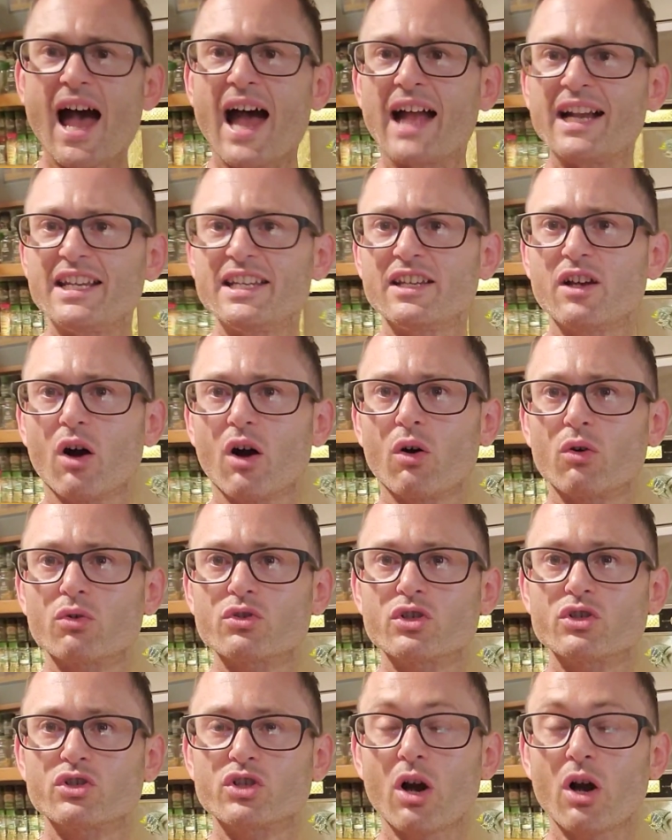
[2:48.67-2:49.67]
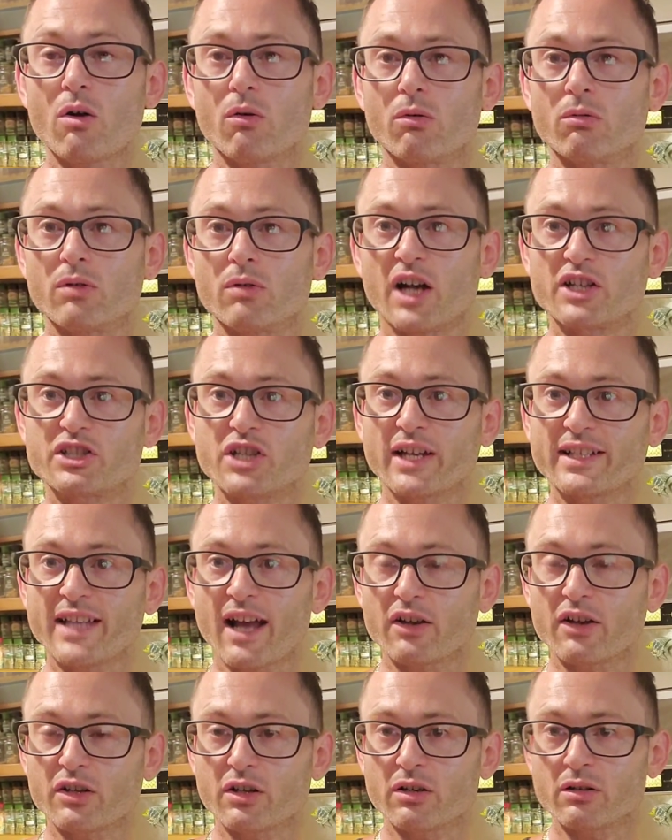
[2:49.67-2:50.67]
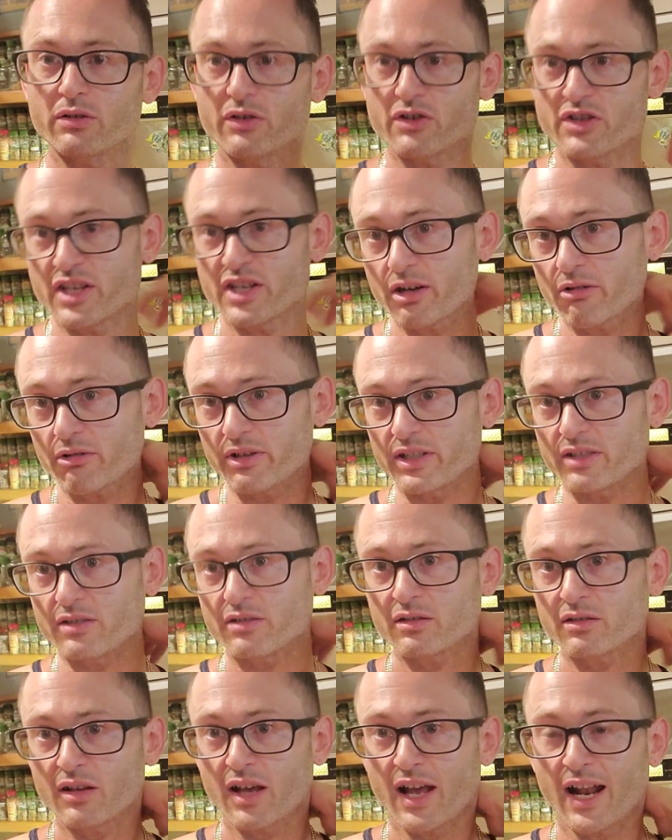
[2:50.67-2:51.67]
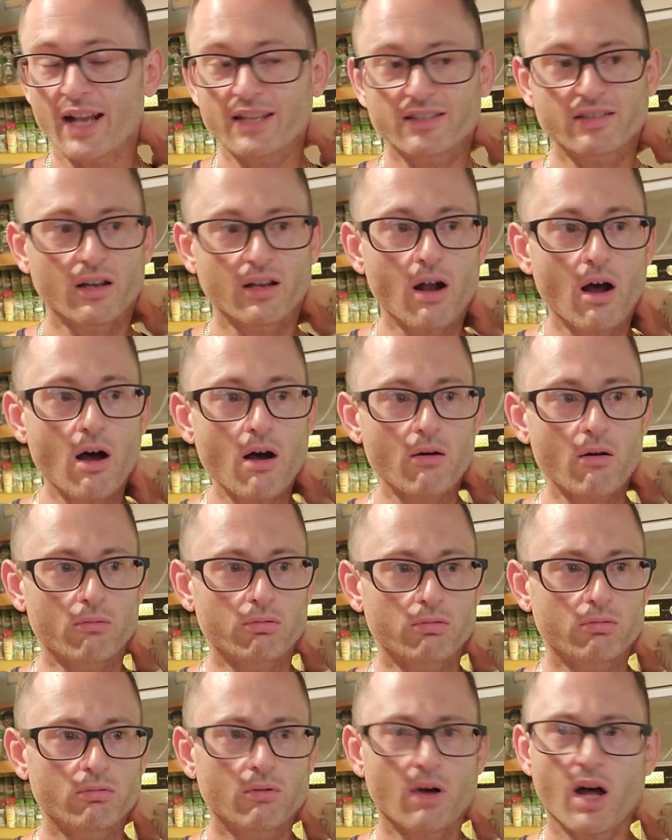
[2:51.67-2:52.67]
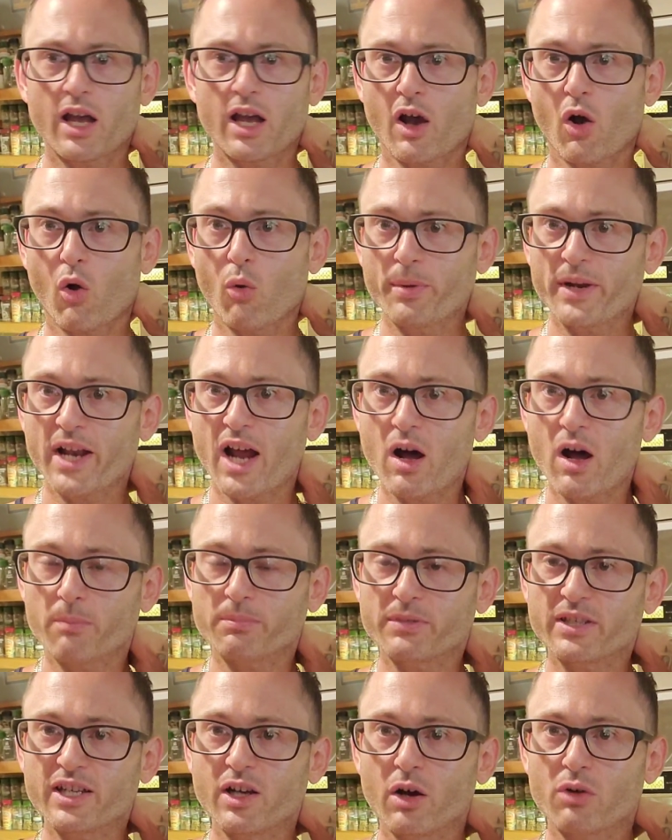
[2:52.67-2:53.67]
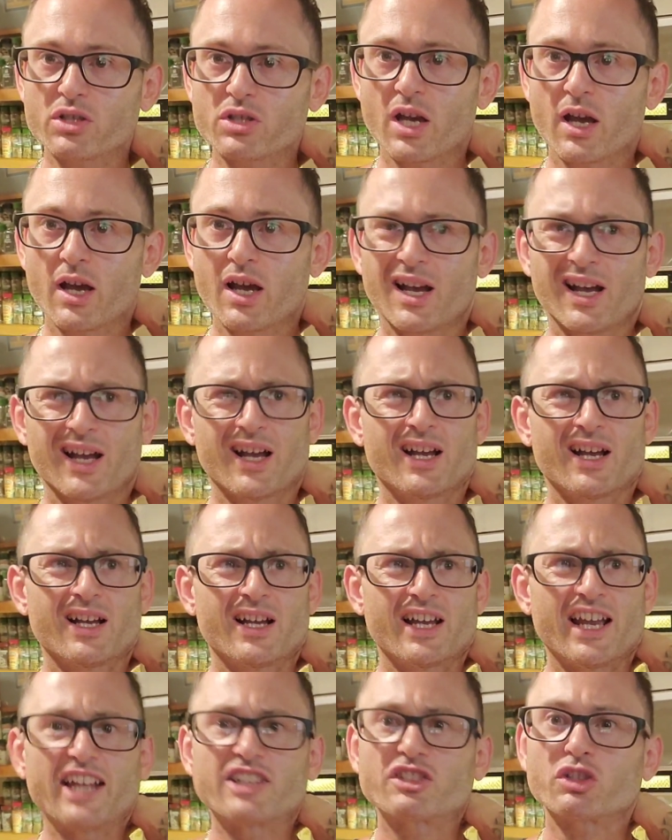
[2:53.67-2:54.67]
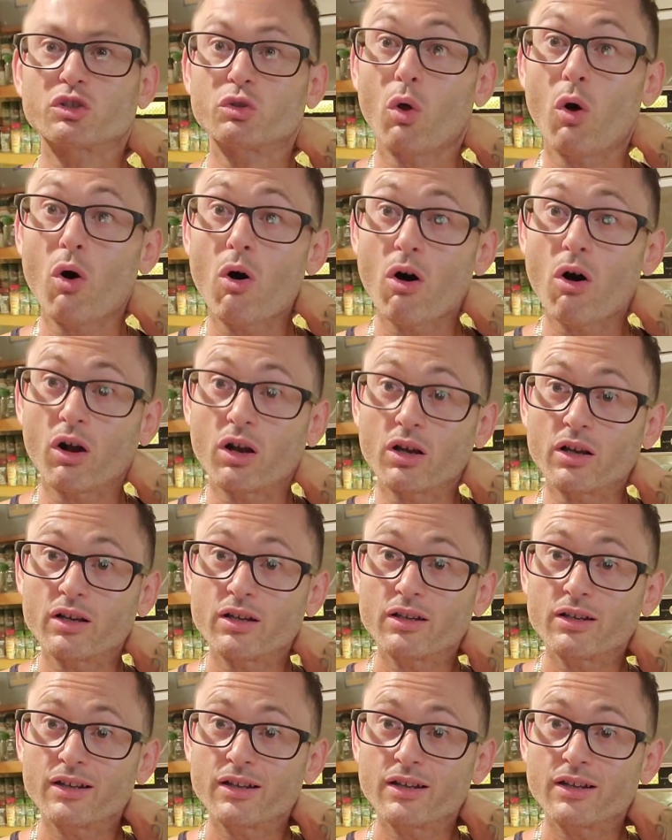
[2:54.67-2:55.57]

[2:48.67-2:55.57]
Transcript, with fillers: and he goes, Joe, I checked out your, your series. And I said, Oh, well, I hope it helped. He goes, It's long.